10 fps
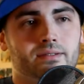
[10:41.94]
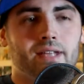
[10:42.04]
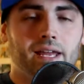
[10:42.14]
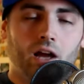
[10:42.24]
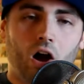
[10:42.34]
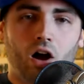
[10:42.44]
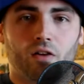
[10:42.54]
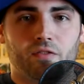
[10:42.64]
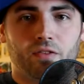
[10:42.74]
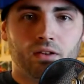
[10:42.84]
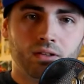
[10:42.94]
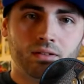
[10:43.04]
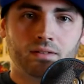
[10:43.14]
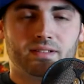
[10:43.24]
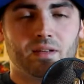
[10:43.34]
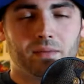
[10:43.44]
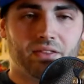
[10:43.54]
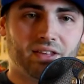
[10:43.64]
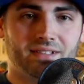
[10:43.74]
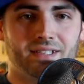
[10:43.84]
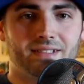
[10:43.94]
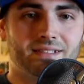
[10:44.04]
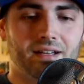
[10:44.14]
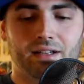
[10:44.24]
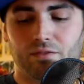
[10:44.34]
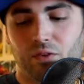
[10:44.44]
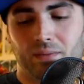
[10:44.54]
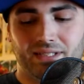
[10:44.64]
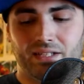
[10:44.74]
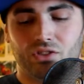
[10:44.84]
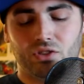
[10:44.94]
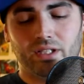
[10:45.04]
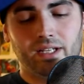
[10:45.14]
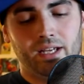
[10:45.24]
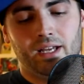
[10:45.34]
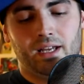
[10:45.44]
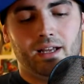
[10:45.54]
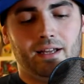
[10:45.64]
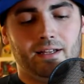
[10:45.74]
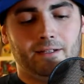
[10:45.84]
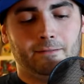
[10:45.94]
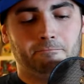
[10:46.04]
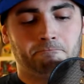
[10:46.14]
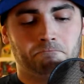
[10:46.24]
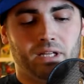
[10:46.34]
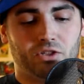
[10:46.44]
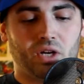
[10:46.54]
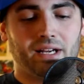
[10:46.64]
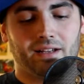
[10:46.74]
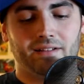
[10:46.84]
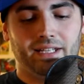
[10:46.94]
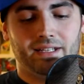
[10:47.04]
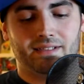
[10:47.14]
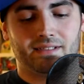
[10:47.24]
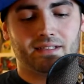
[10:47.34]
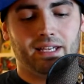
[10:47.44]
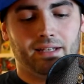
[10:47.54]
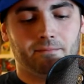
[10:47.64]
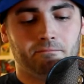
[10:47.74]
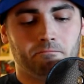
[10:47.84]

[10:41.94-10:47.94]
take off some of the things he's done from his history um, and try to clean his slate.